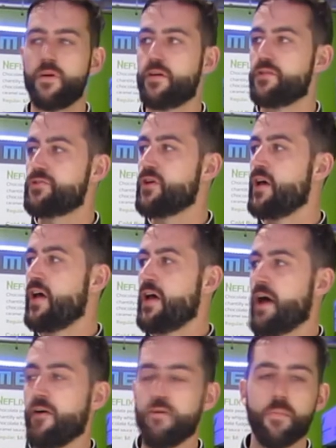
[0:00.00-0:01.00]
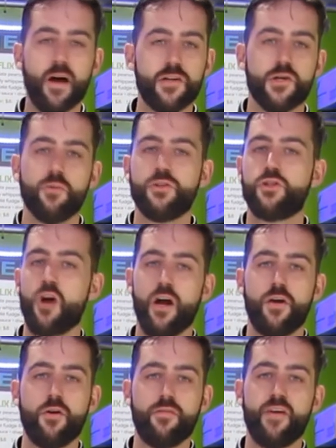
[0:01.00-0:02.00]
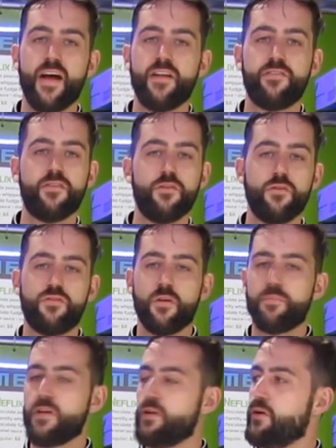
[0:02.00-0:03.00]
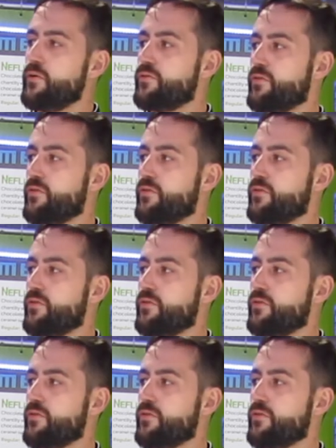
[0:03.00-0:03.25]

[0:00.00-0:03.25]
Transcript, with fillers: because everybody's always trying to advance and do something new.